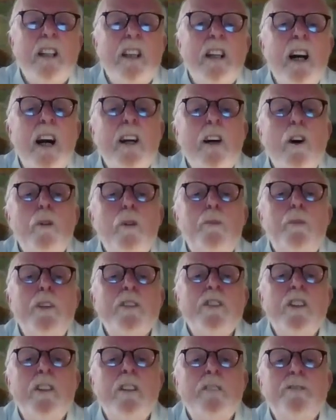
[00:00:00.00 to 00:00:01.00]
I hope
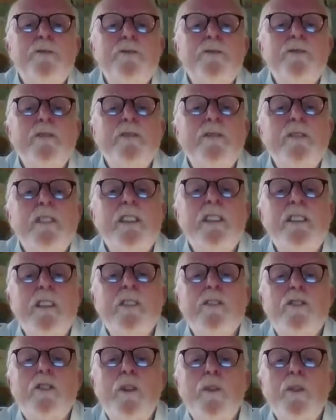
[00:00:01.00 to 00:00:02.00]
there's enough in
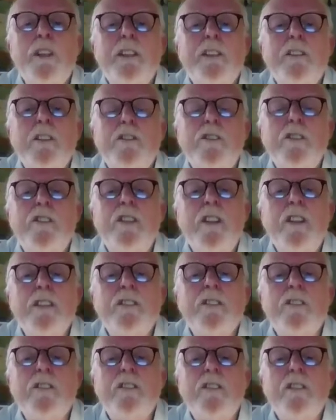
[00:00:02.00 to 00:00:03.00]
this story to
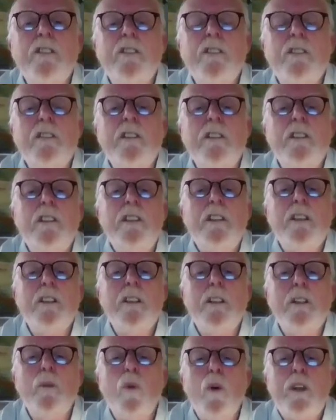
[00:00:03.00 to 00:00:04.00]
suggest
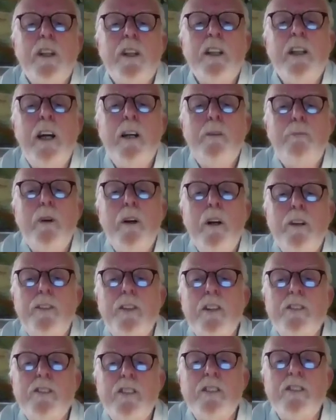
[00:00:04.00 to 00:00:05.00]
a working
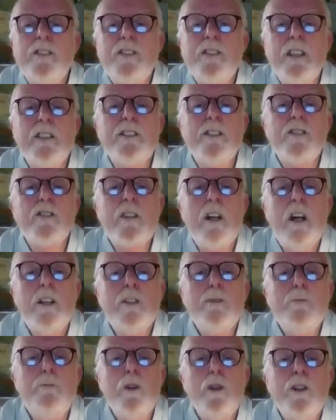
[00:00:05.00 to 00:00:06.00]
hypothesis that the
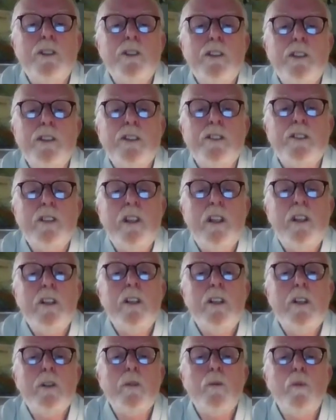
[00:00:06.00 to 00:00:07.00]
Scots Borders
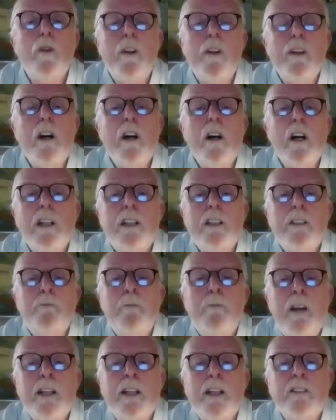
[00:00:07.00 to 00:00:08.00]
were the hard
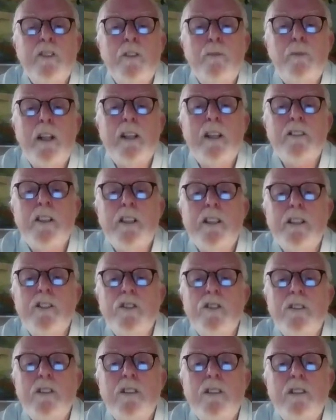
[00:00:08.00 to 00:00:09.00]
men of the
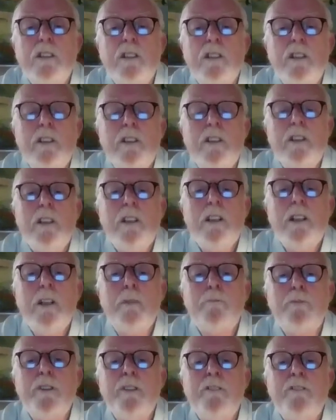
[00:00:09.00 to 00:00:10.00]
plantation
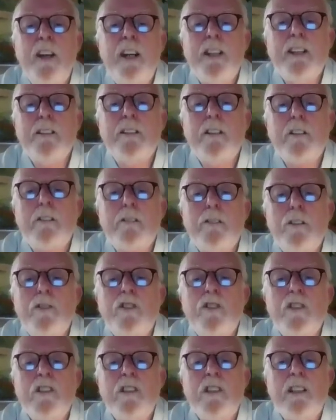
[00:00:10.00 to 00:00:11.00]
and provided the
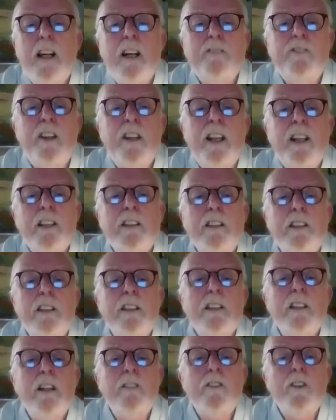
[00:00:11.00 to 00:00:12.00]
crucial leavening
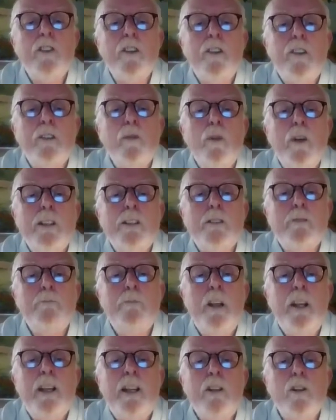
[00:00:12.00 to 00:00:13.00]
of an otherwise
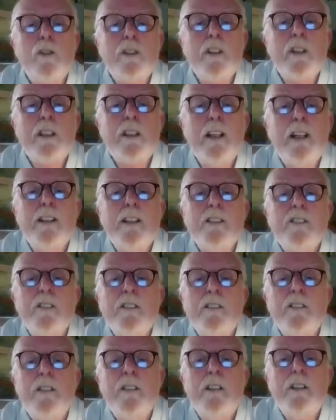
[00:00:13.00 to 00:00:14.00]
mediocre
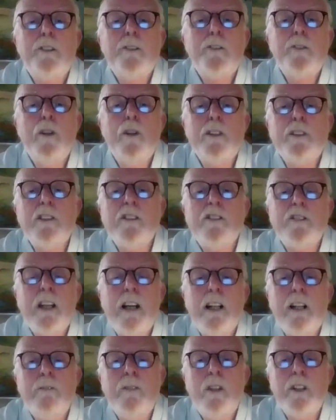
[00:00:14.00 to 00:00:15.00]
garrison throughout the
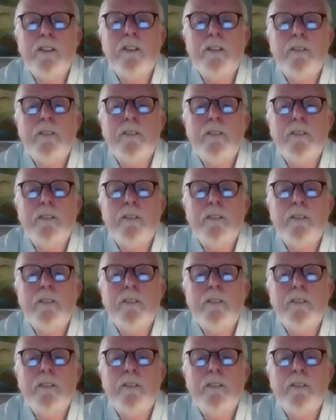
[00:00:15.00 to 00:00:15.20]
settlement.